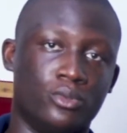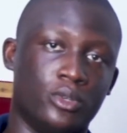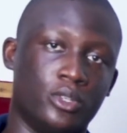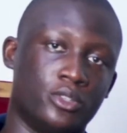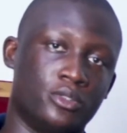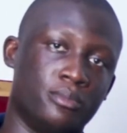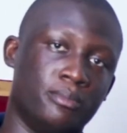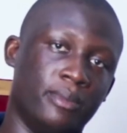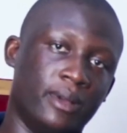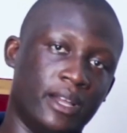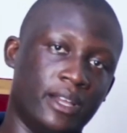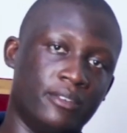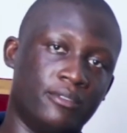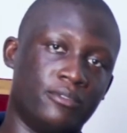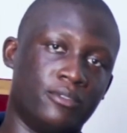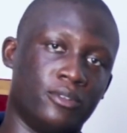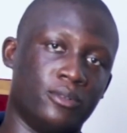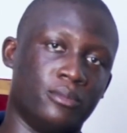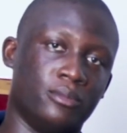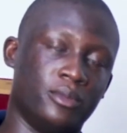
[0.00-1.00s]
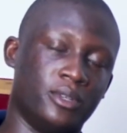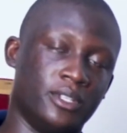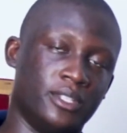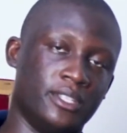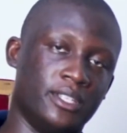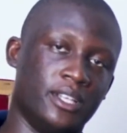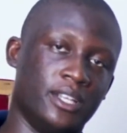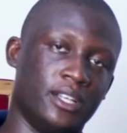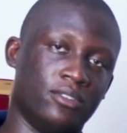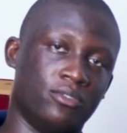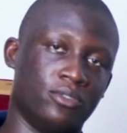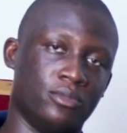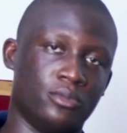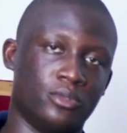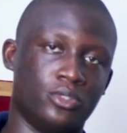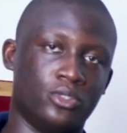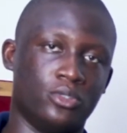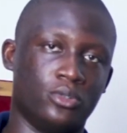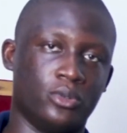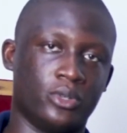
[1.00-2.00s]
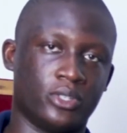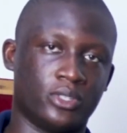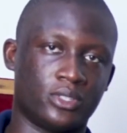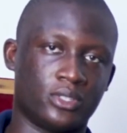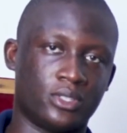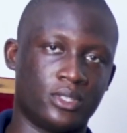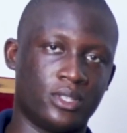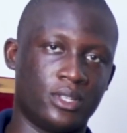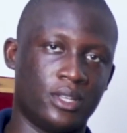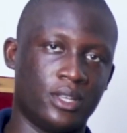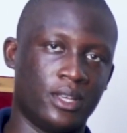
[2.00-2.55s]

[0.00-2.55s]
went to buy from a dealer from the US